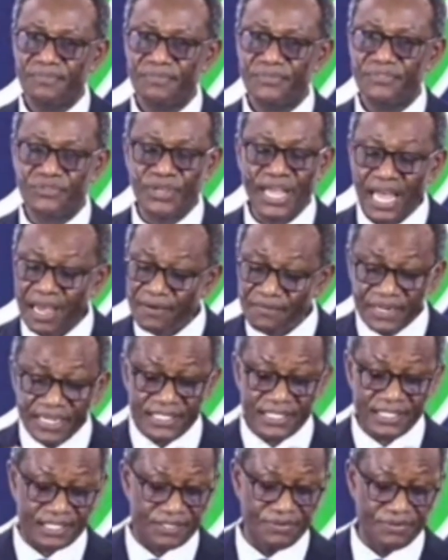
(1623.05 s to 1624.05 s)
So every
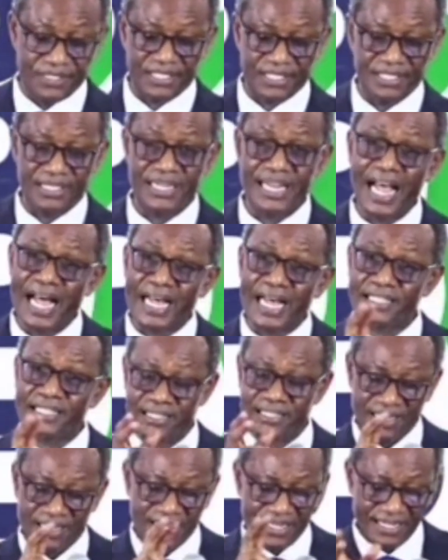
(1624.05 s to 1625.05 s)
institution has
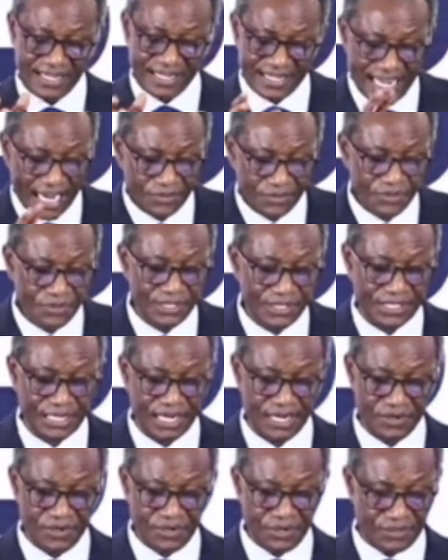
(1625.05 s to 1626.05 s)
their do's
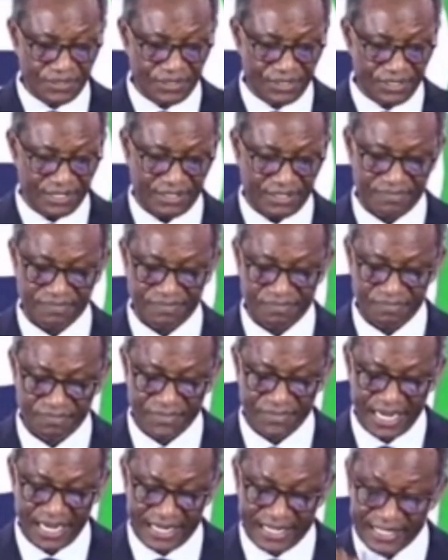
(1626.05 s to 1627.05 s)
and don'ts,
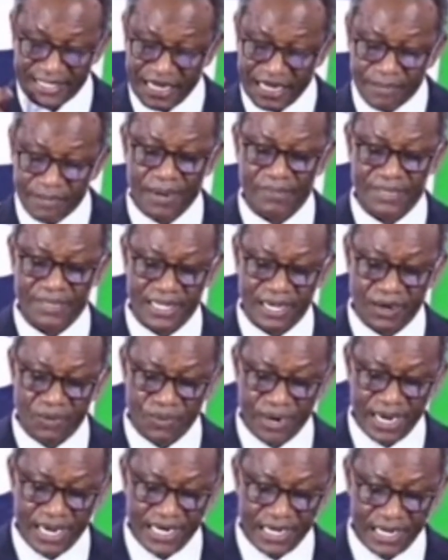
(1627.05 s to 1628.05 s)
and they sum up in the
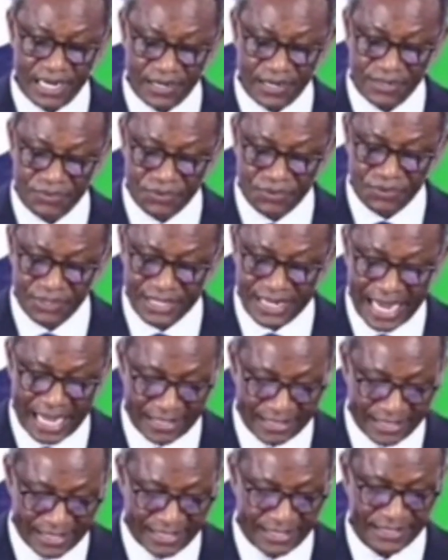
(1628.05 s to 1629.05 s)
way they do
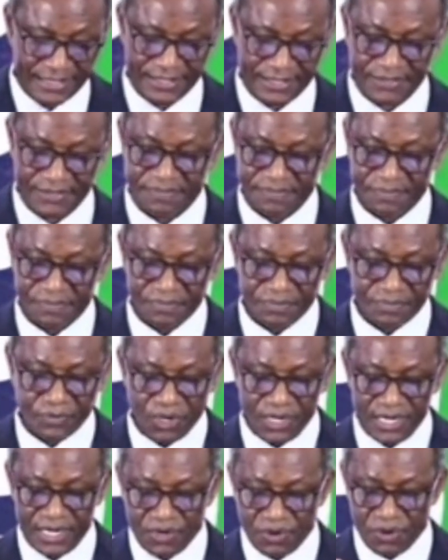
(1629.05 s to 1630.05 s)
their things
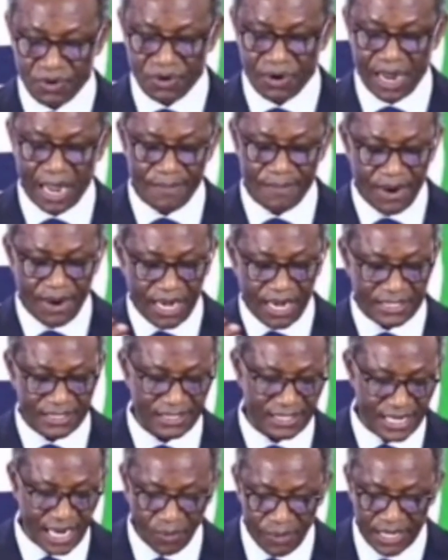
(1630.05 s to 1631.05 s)
or they go about
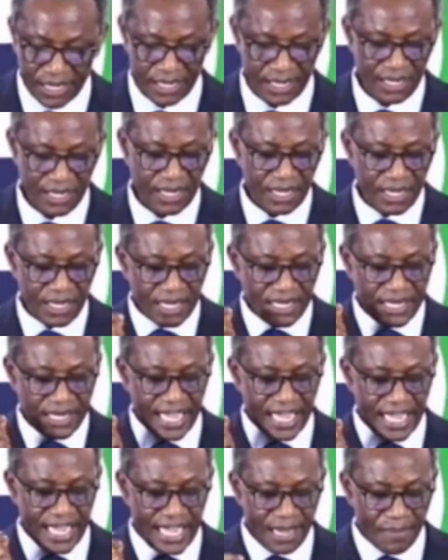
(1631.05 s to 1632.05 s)
their work.
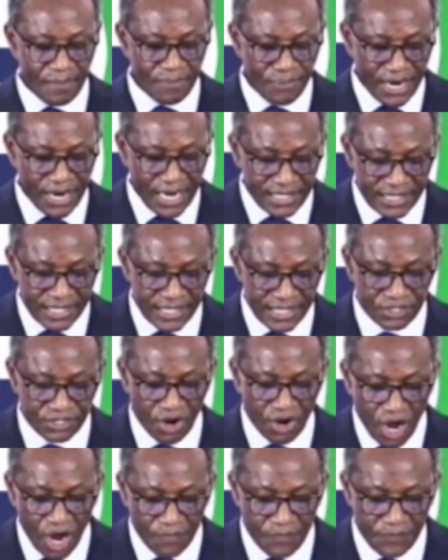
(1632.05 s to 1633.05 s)
They embrace it
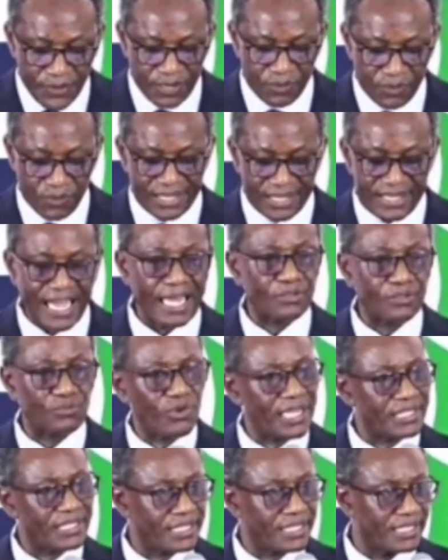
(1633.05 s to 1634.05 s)
often without
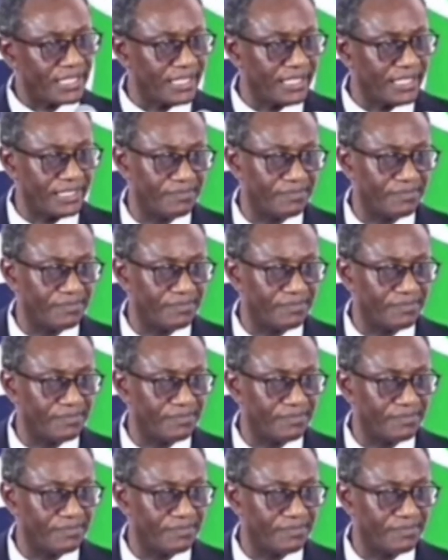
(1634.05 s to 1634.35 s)
questioning.